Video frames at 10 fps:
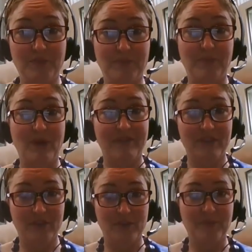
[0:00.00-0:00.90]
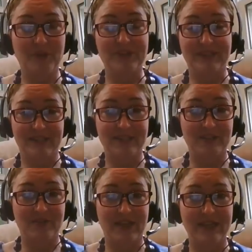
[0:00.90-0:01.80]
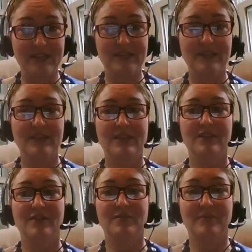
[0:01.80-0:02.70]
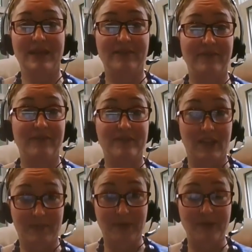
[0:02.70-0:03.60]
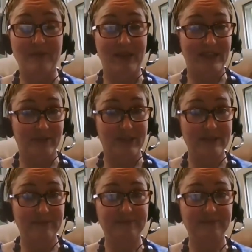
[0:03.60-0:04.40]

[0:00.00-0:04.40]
private group called Citizens United made a documentary about Hillary